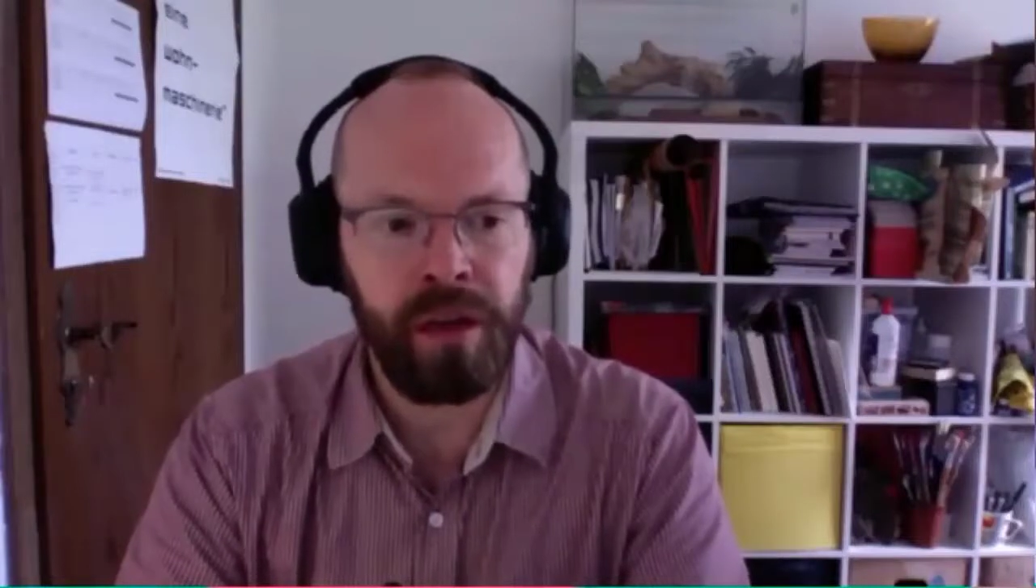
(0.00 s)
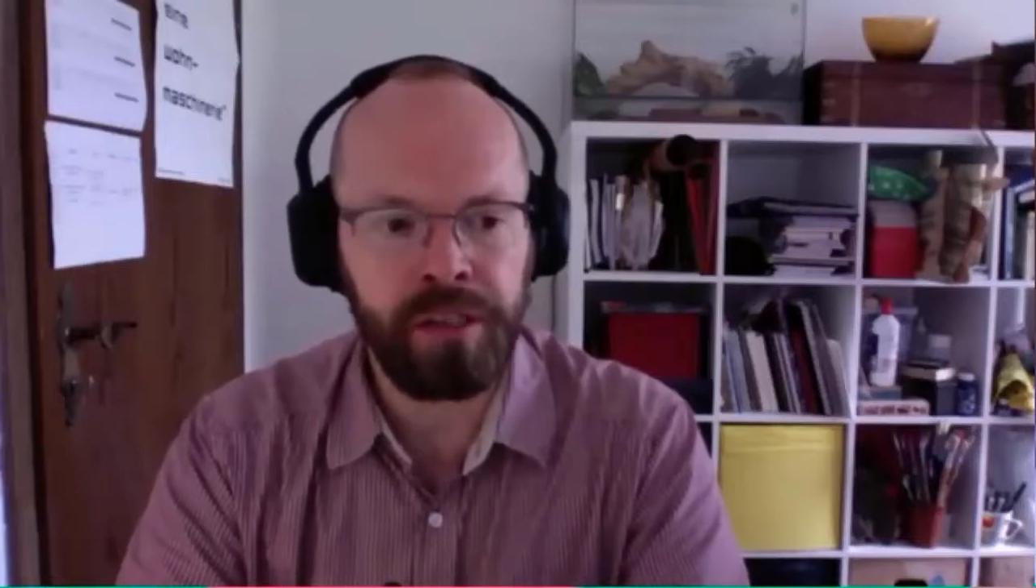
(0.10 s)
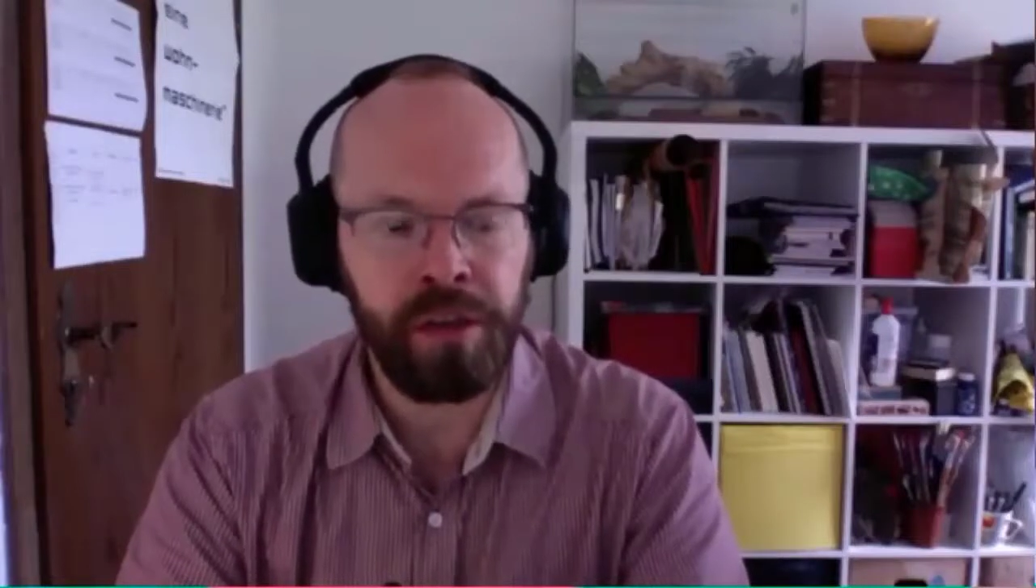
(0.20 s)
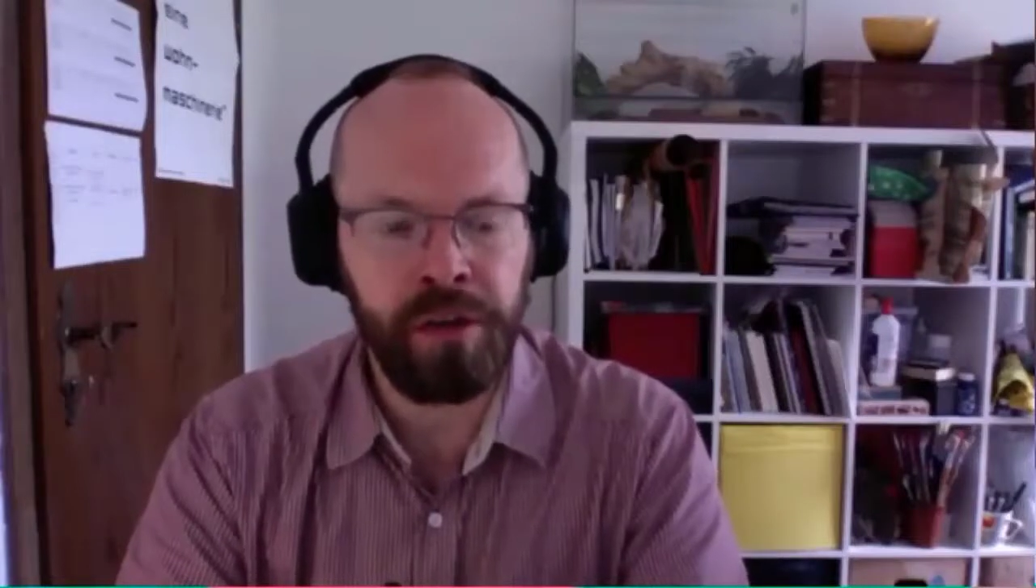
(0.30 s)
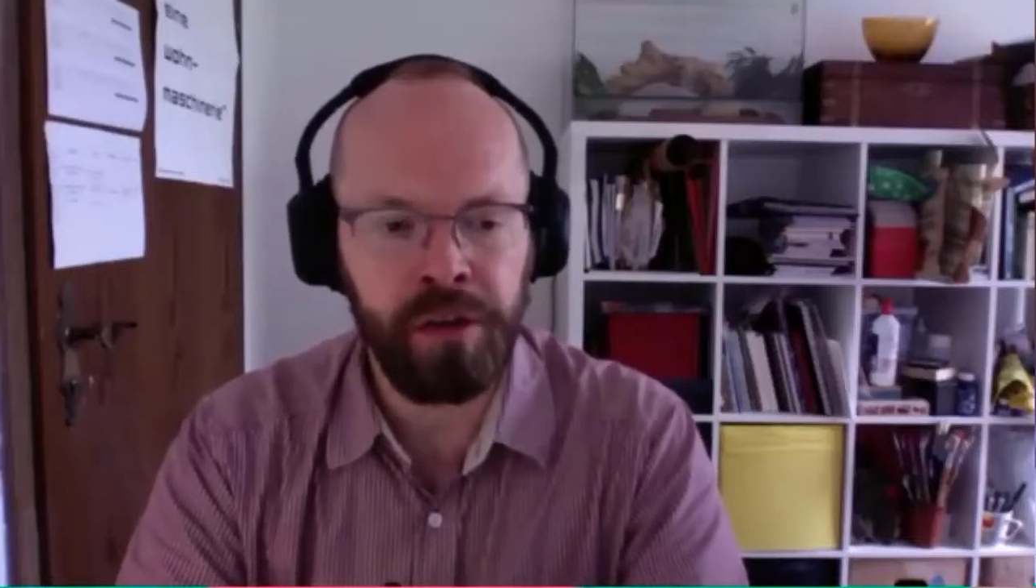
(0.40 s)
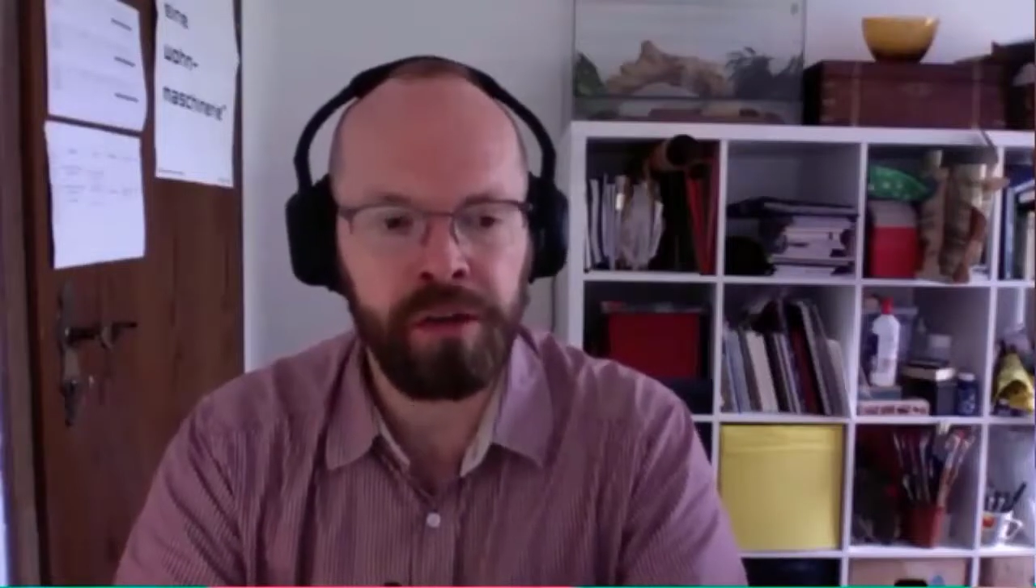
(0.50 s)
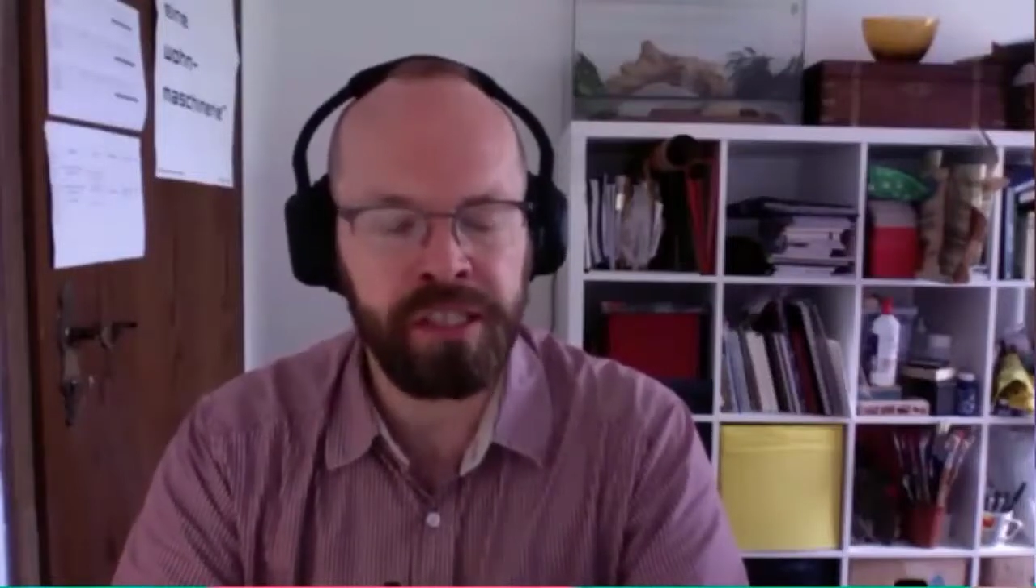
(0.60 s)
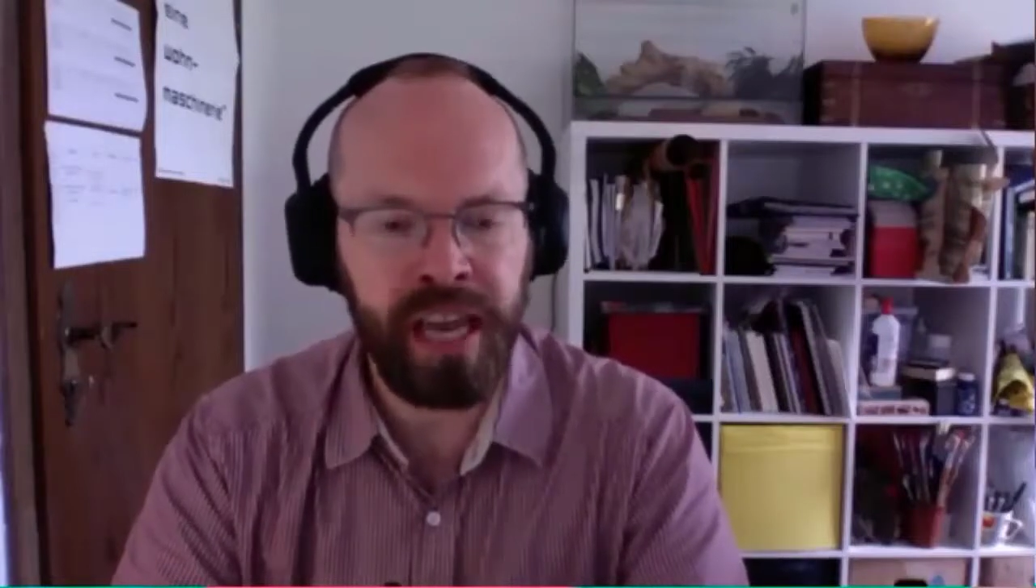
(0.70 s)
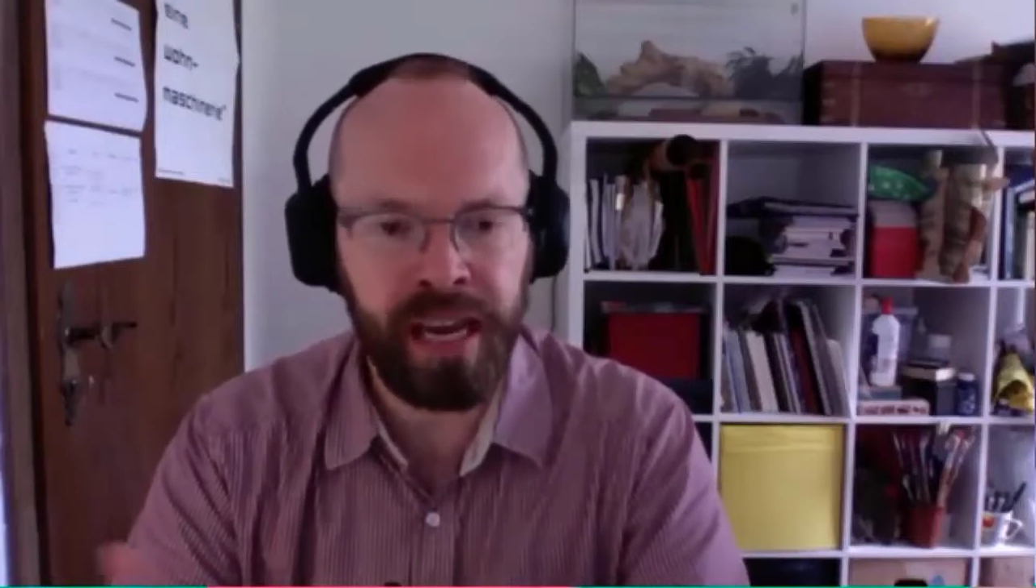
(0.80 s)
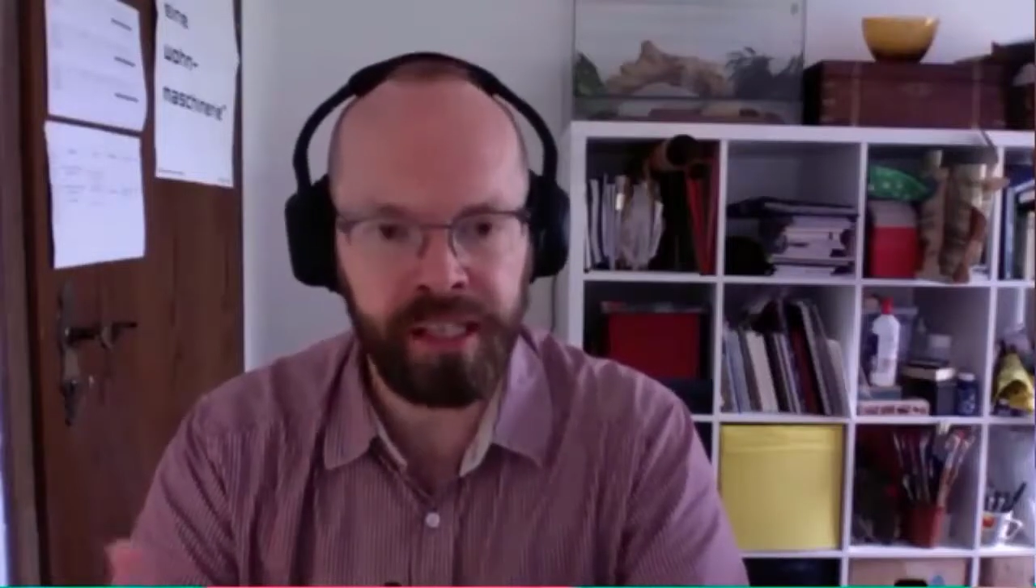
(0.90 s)
So
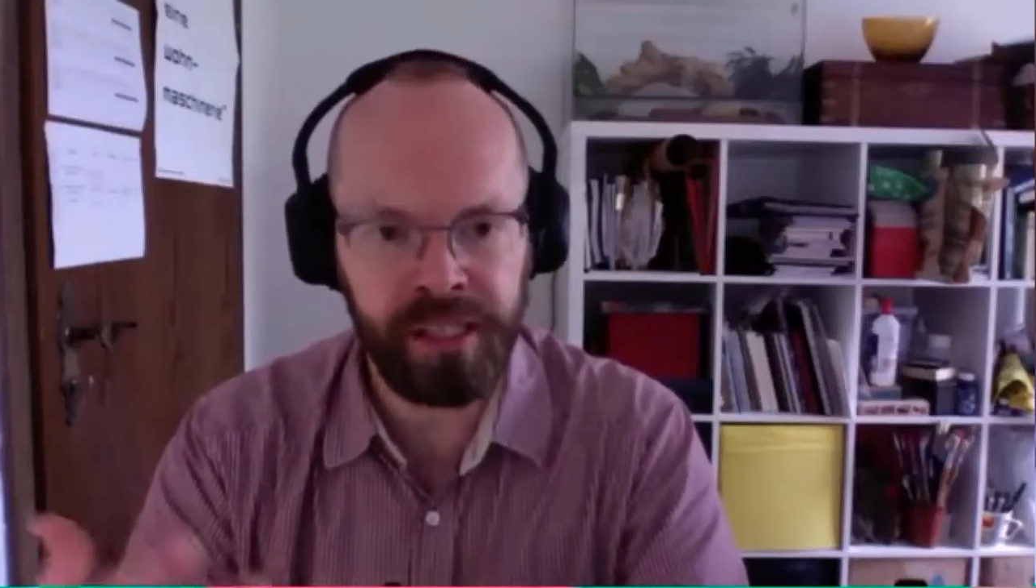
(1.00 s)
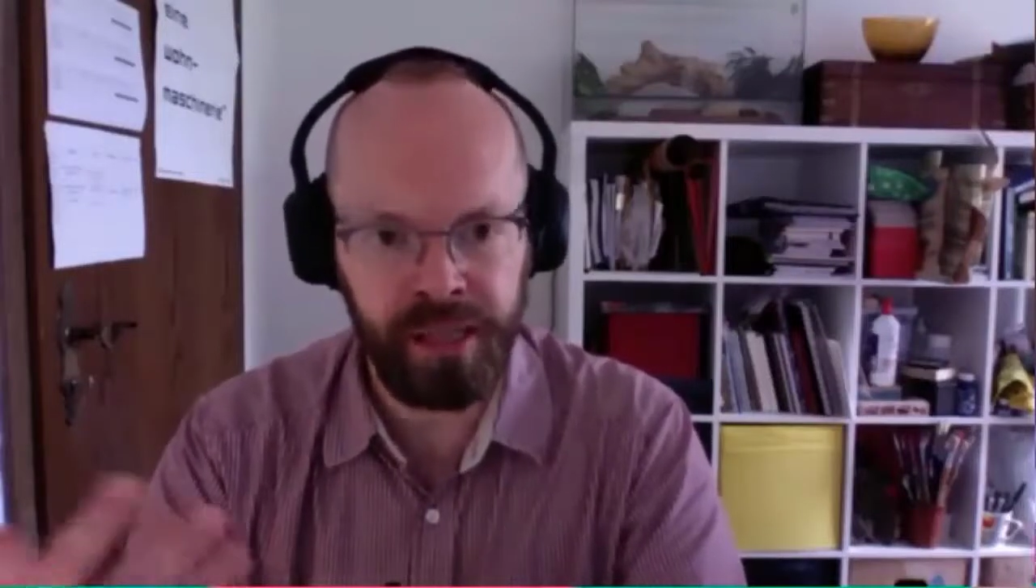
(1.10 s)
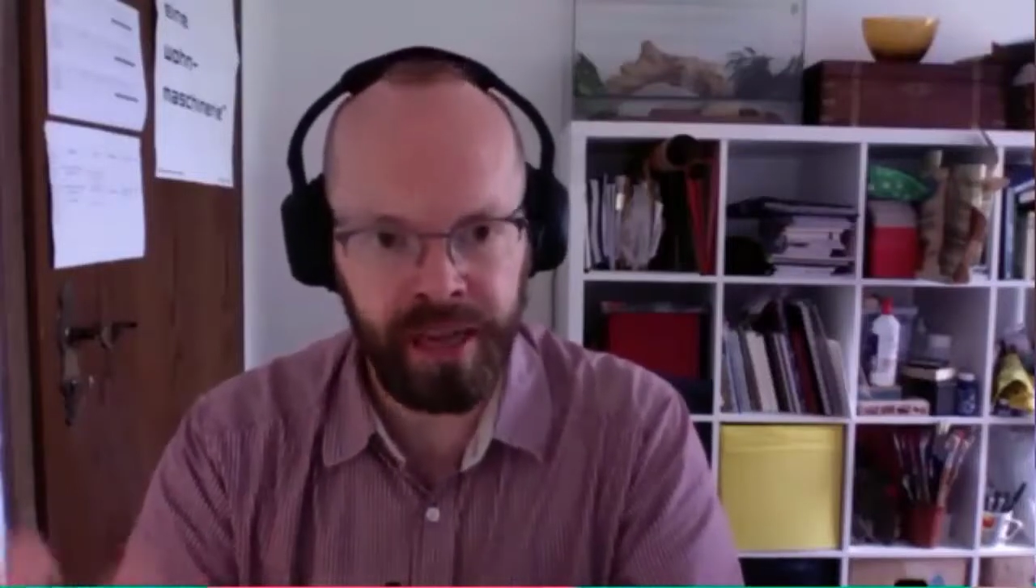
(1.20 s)
text and